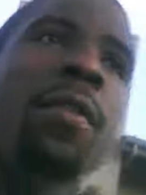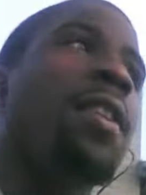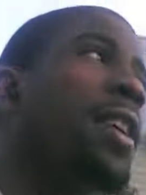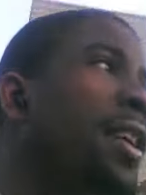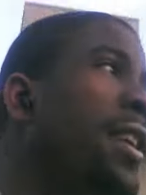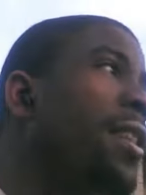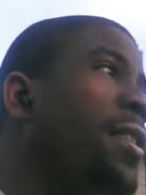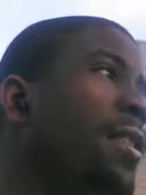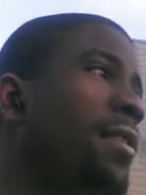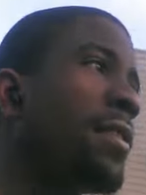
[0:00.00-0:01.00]
I get
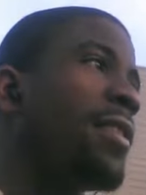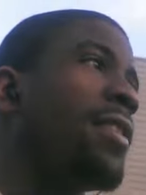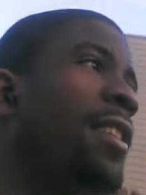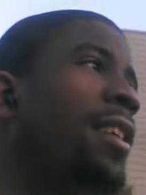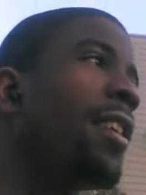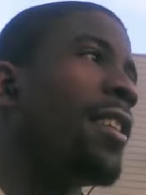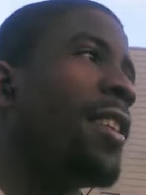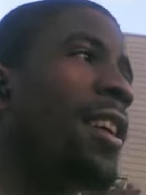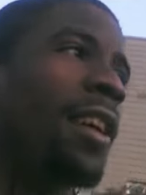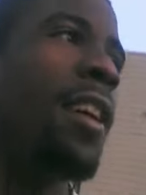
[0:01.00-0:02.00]
killed or something.
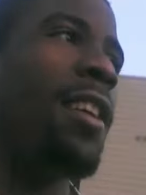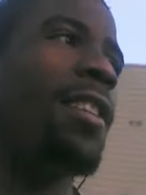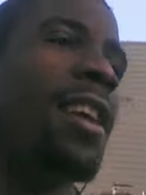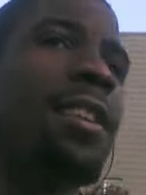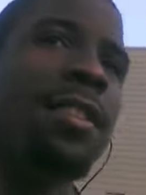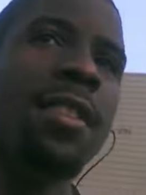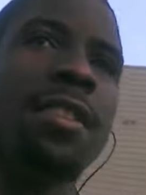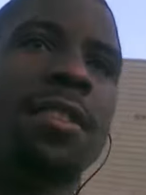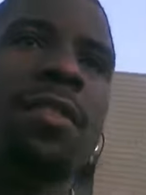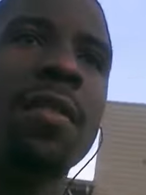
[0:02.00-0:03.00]
Hey, these
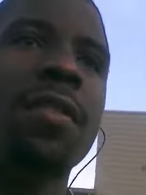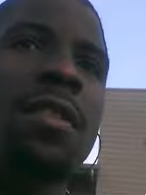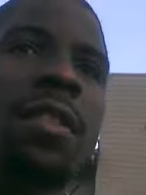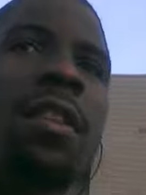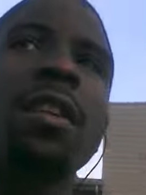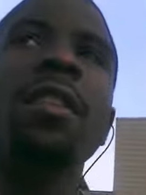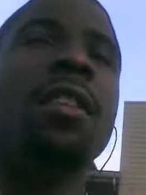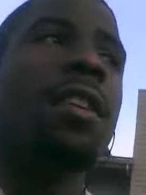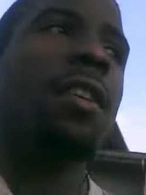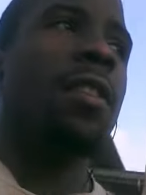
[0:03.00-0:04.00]
niggas driving
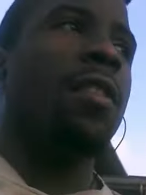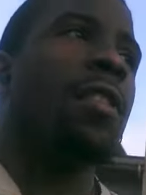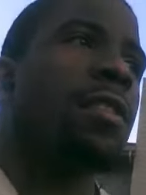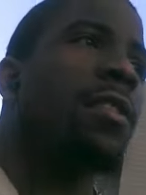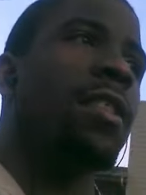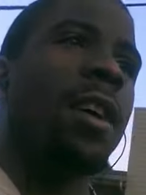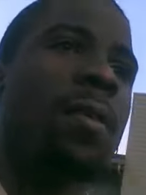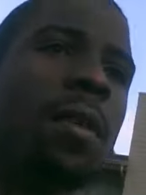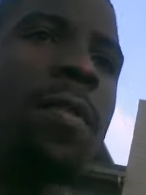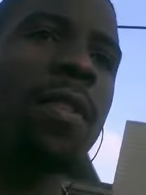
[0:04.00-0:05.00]
across the
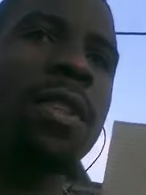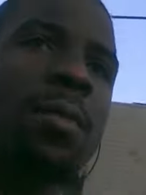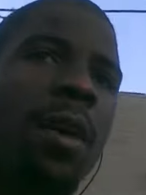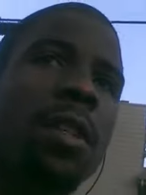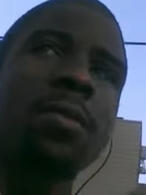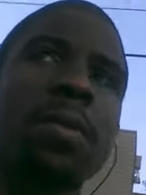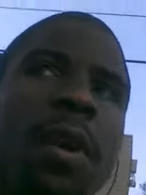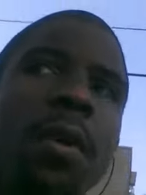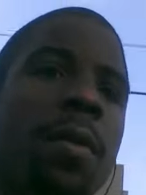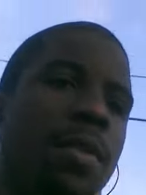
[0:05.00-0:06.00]
sidewalks fifty miles
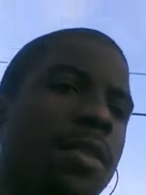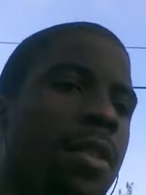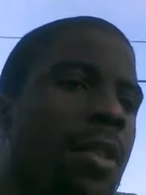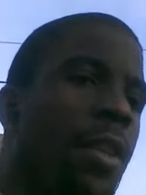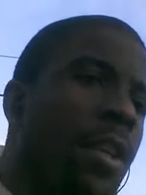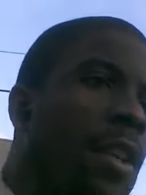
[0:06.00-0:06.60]
per hour and shit.